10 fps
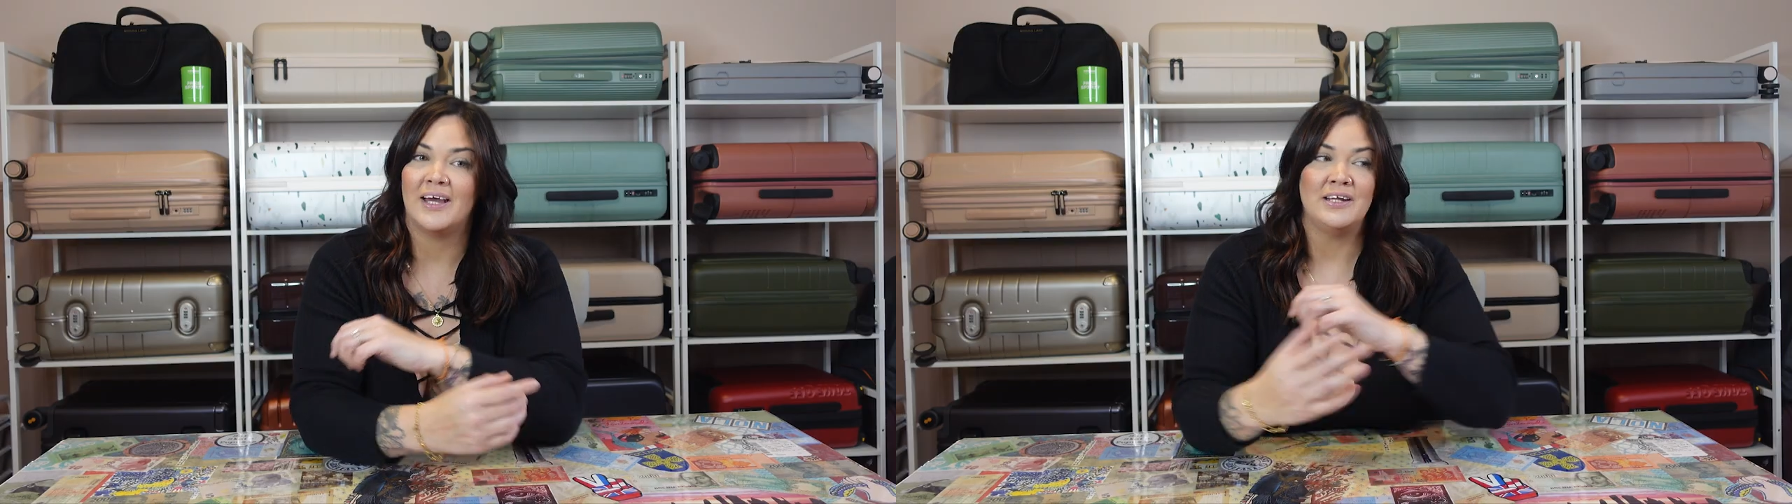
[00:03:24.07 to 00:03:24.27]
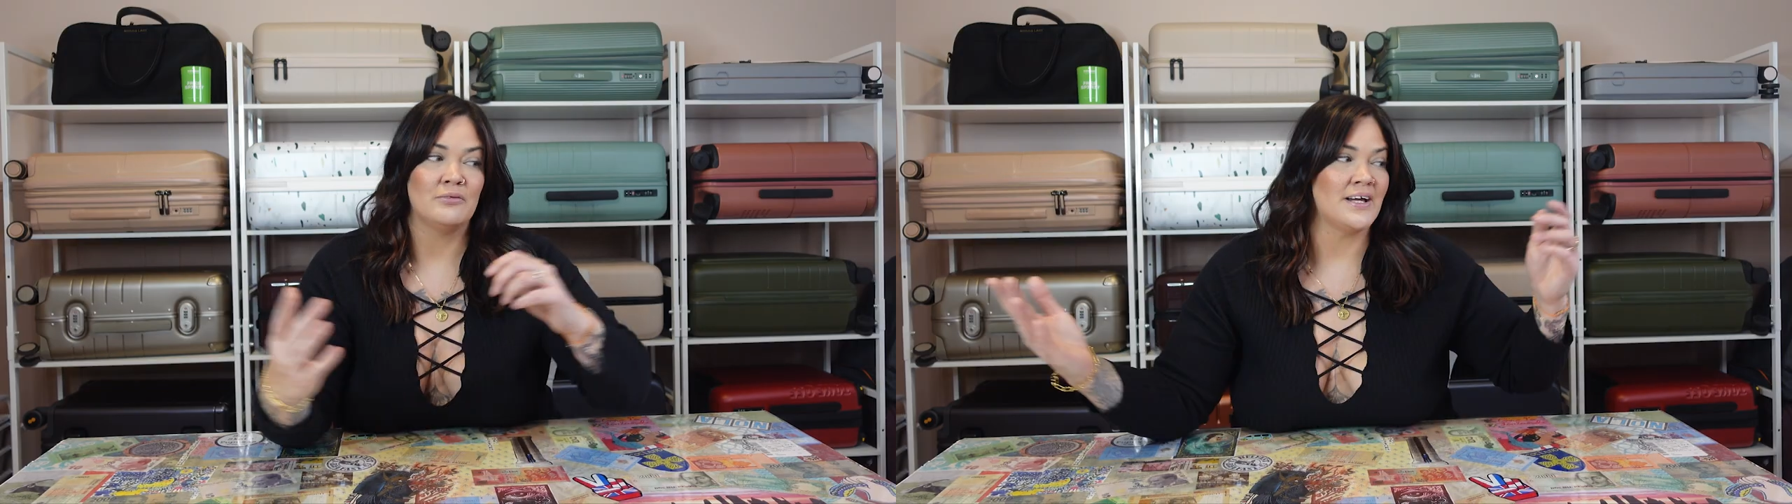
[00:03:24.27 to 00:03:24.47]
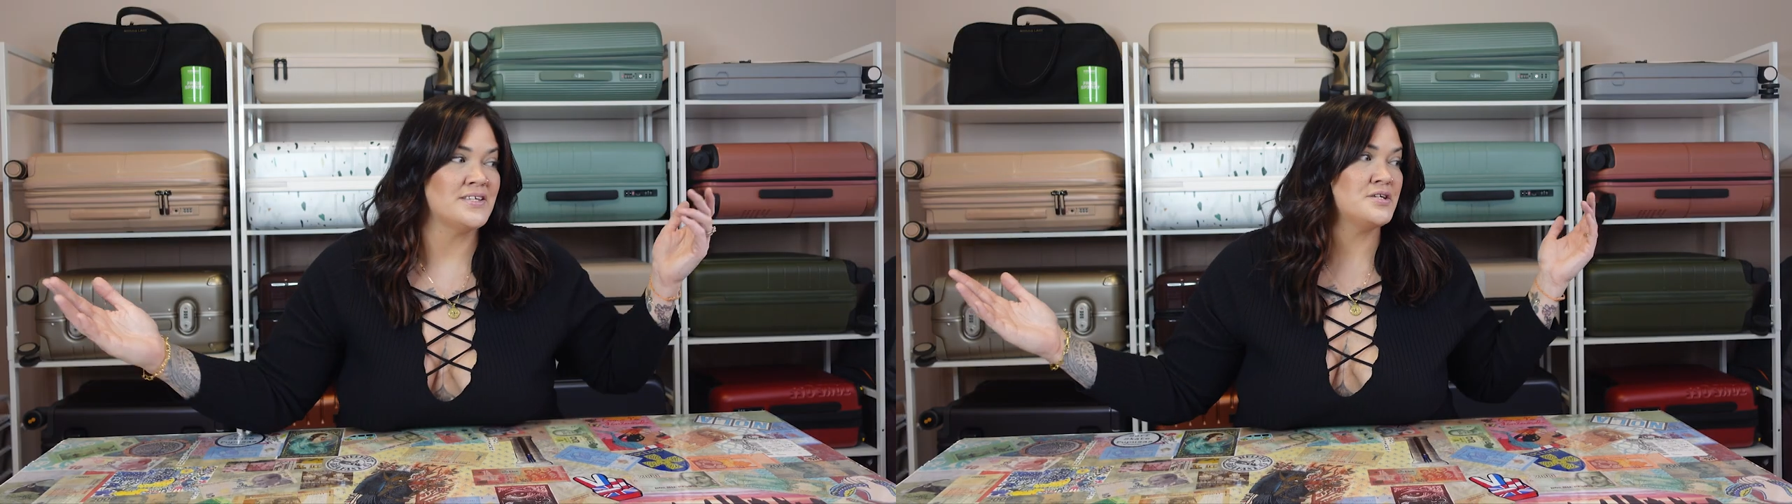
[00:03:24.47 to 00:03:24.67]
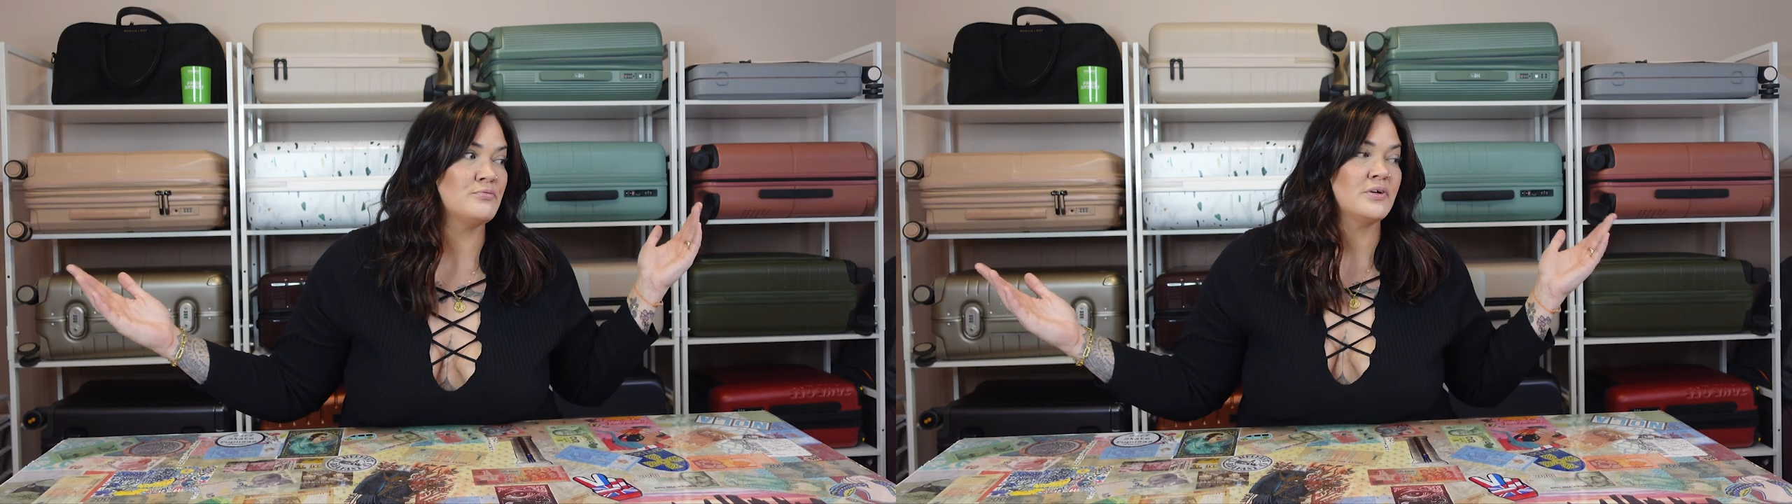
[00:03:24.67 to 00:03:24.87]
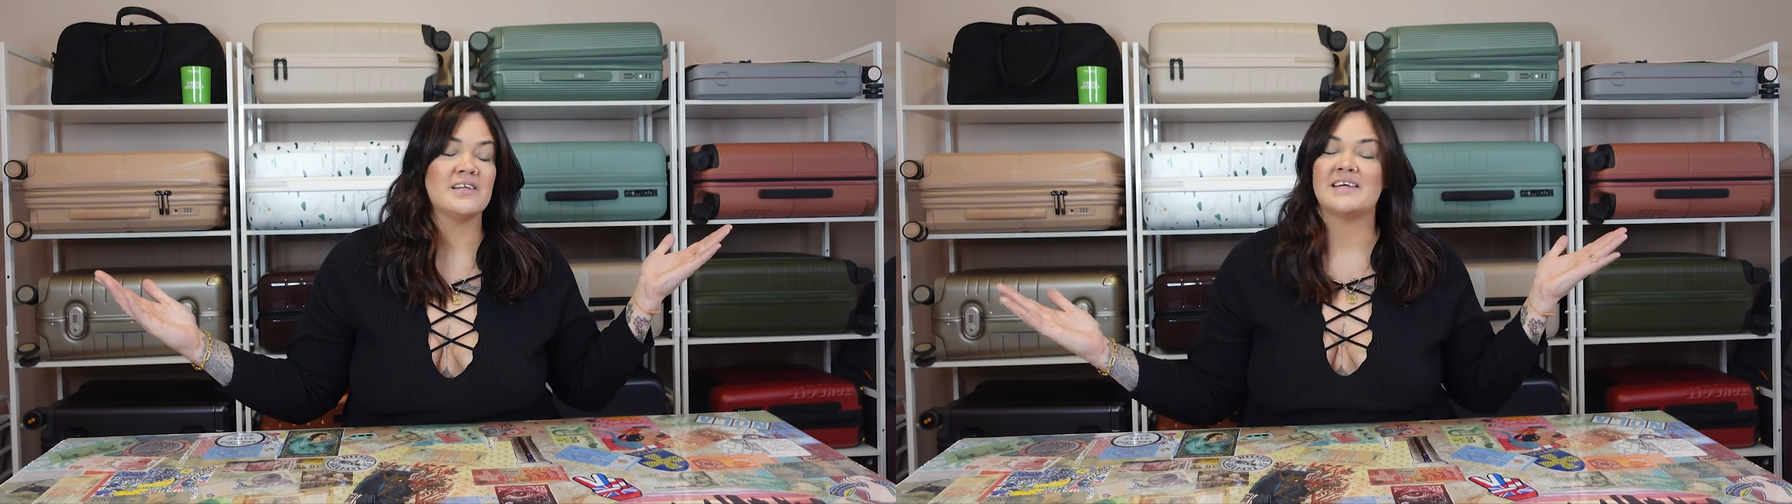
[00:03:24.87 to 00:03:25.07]
And you guys, you
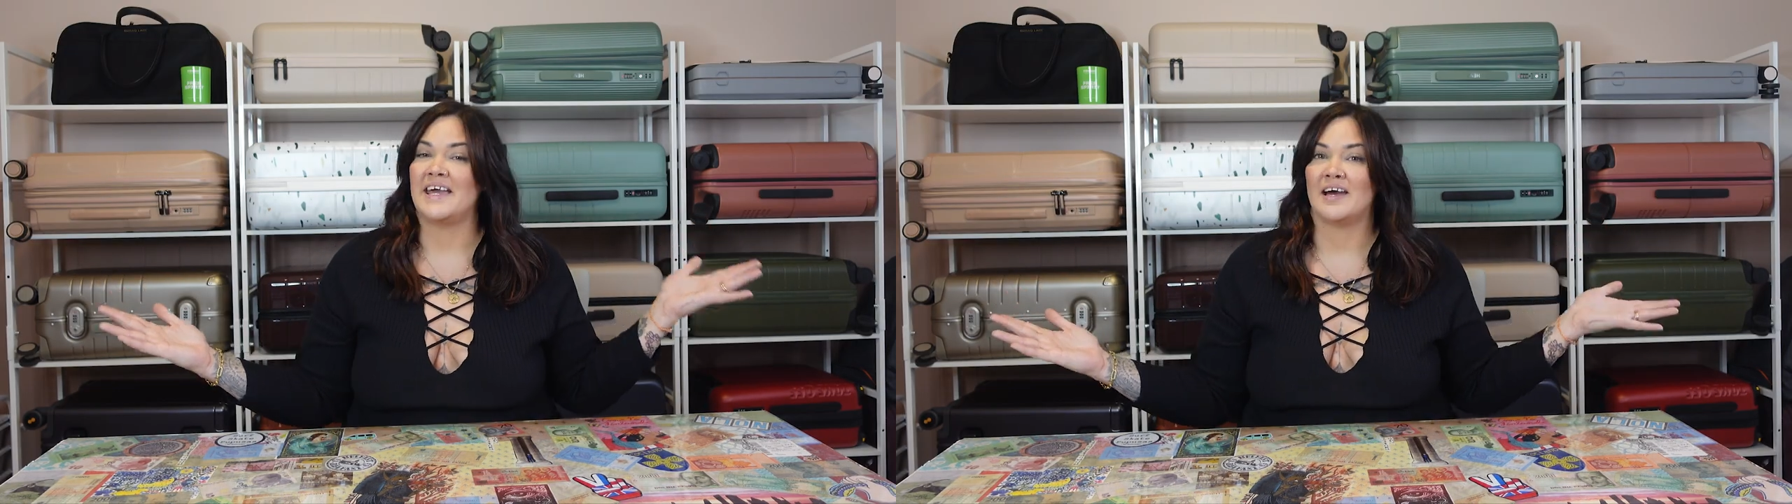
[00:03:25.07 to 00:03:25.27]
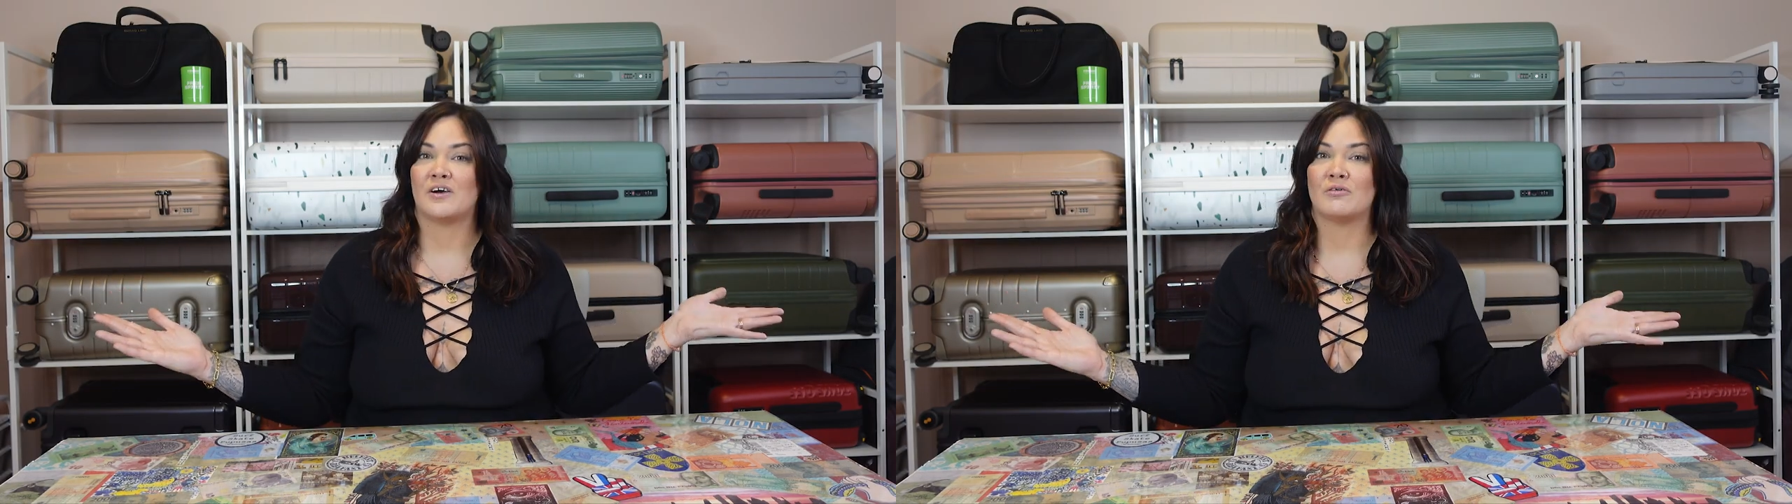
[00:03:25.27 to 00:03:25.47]
really can't